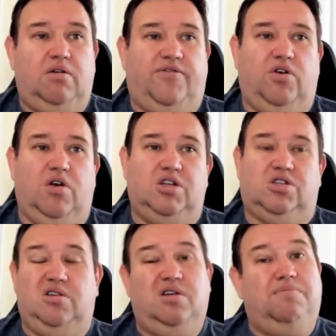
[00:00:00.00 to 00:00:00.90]
If you're
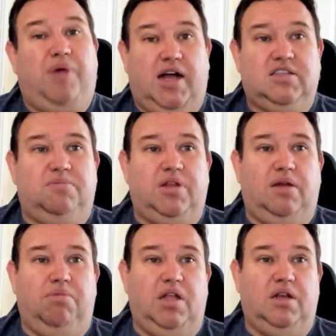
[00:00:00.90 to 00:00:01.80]
unsure, possibly a
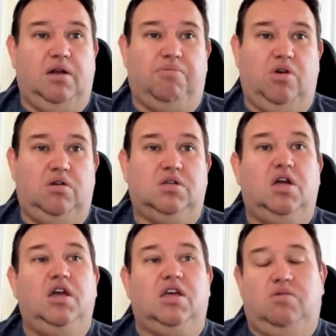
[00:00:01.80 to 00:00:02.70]
blended approach,
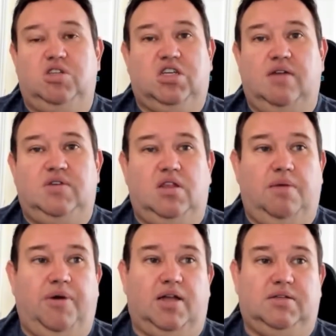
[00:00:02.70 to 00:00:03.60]
which gives you the
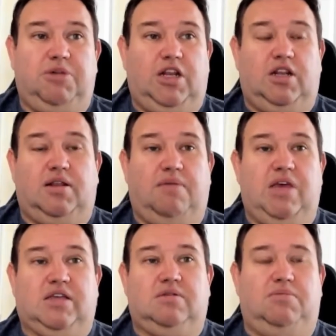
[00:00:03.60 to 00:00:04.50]
possibility to
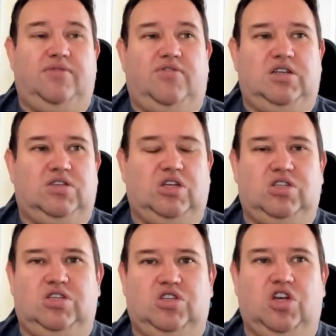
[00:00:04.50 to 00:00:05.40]
make some different
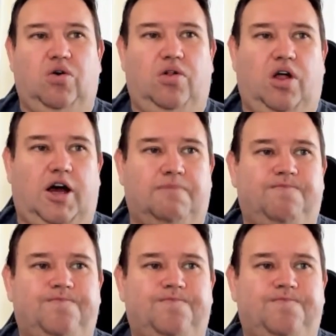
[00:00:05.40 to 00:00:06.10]
decisions as you go along.